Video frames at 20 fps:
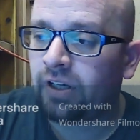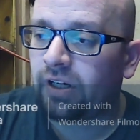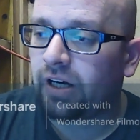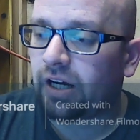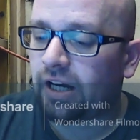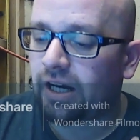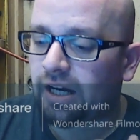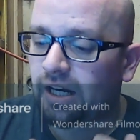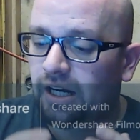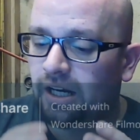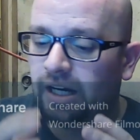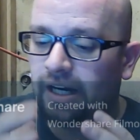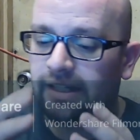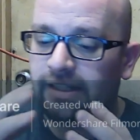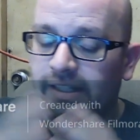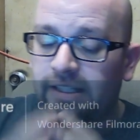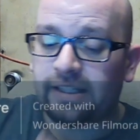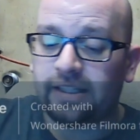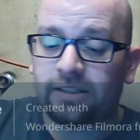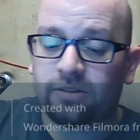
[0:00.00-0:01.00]
Uh, I
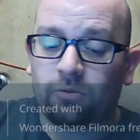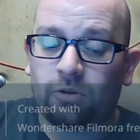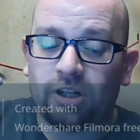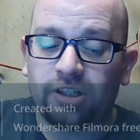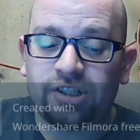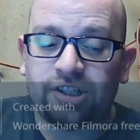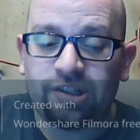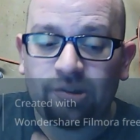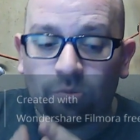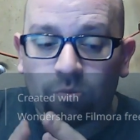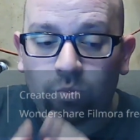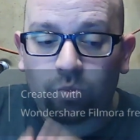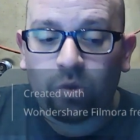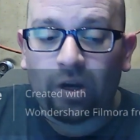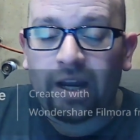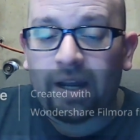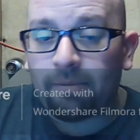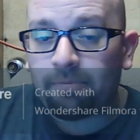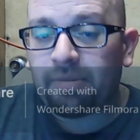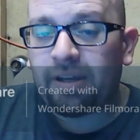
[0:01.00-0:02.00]
didn't get to watch the
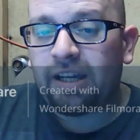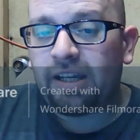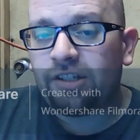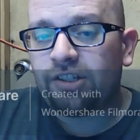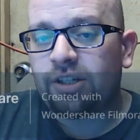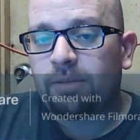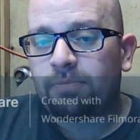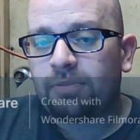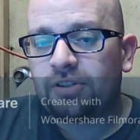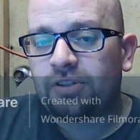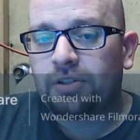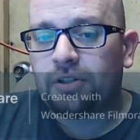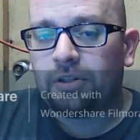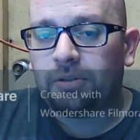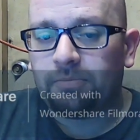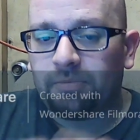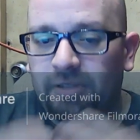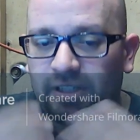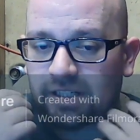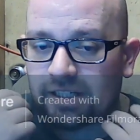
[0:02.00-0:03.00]
Rampage
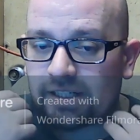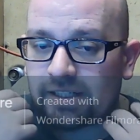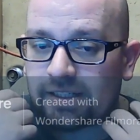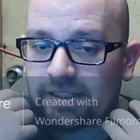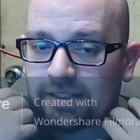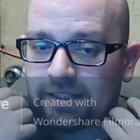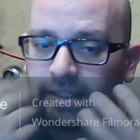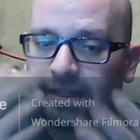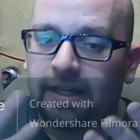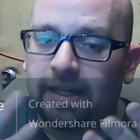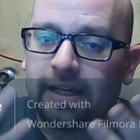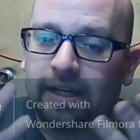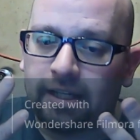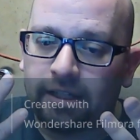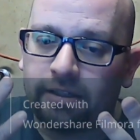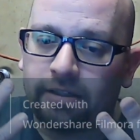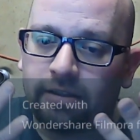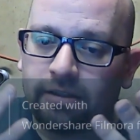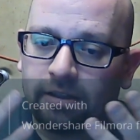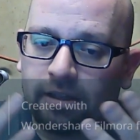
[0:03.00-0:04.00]
episode because,
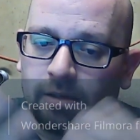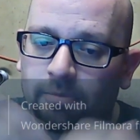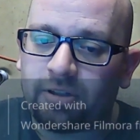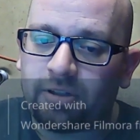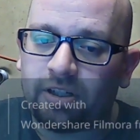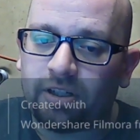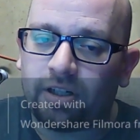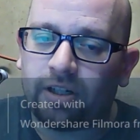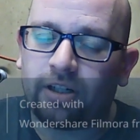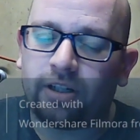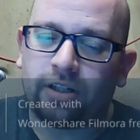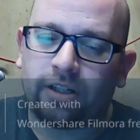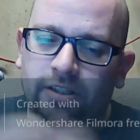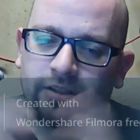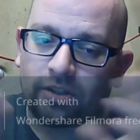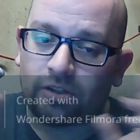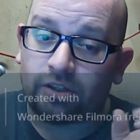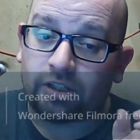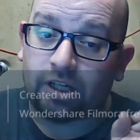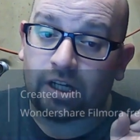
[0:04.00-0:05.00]
again, up here
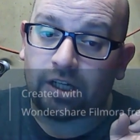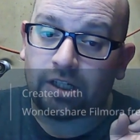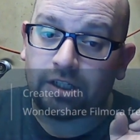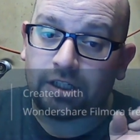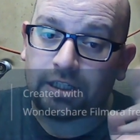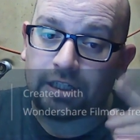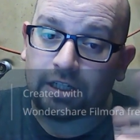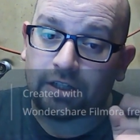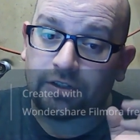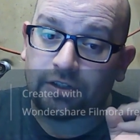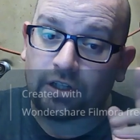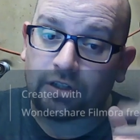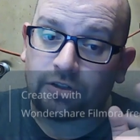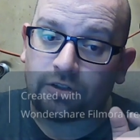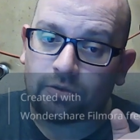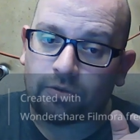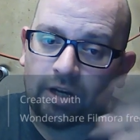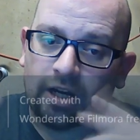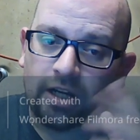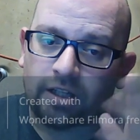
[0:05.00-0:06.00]
it's only on TSN
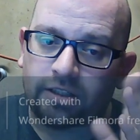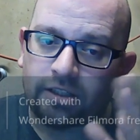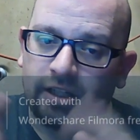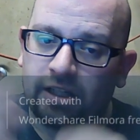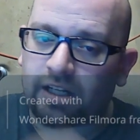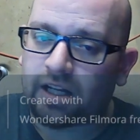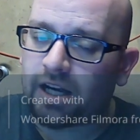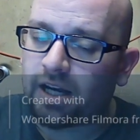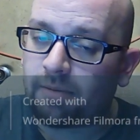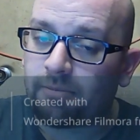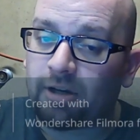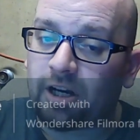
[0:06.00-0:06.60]
Direct, and I'm